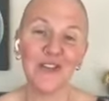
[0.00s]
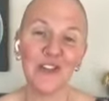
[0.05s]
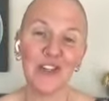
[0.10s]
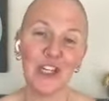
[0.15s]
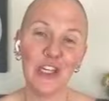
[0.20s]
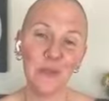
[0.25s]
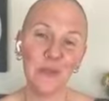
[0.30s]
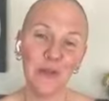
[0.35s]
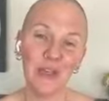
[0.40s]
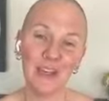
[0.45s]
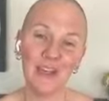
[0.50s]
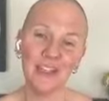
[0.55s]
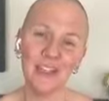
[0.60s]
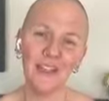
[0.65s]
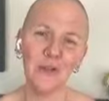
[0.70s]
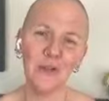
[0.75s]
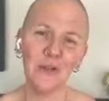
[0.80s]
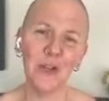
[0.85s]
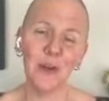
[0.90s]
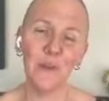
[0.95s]
for keeping
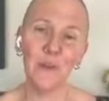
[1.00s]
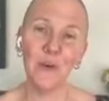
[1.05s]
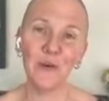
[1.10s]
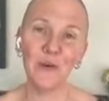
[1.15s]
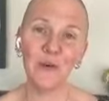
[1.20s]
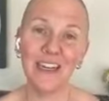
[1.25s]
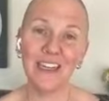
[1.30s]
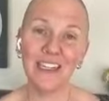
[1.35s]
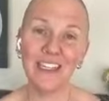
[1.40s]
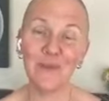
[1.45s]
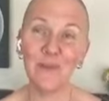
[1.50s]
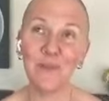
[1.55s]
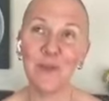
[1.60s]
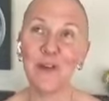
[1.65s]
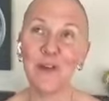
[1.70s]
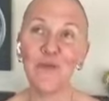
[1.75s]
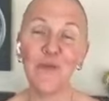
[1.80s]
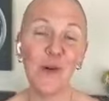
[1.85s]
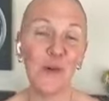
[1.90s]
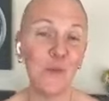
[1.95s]
us in those upper ranks
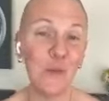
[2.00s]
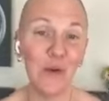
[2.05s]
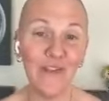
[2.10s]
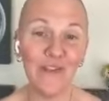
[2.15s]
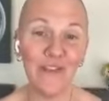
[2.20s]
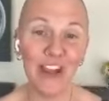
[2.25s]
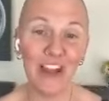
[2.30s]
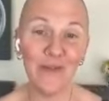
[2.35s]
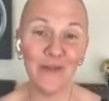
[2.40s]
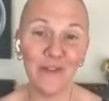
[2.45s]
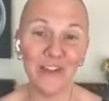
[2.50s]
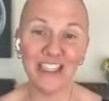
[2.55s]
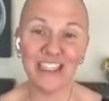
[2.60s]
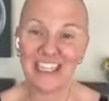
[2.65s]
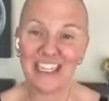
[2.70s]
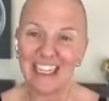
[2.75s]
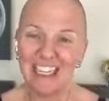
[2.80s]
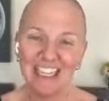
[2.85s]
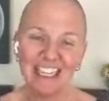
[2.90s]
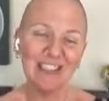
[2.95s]
above 1.5%
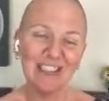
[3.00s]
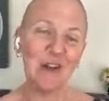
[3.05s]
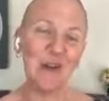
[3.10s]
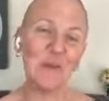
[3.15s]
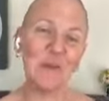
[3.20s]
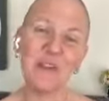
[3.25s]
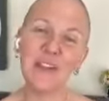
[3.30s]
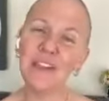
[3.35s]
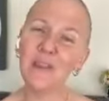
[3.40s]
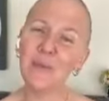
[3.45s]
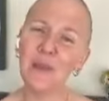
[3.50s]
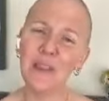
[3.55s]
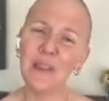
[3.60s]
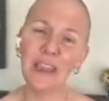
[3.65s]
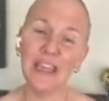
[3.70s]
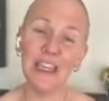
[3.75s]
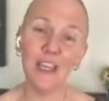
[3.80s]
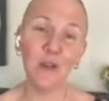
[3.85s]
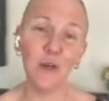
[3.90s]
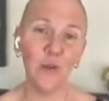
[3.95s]
globally.
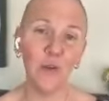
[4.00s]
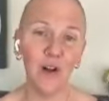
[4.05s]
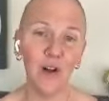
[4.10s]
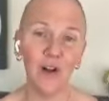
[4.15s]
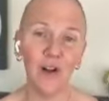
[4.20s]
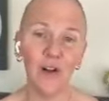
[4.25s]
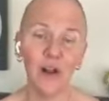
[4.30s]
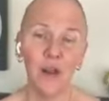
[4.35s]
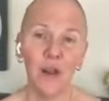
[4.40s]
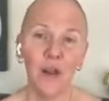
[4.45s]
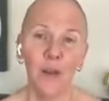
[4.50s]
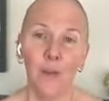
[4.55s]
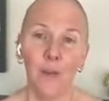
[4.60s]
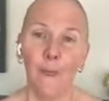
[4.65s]
We thank you all.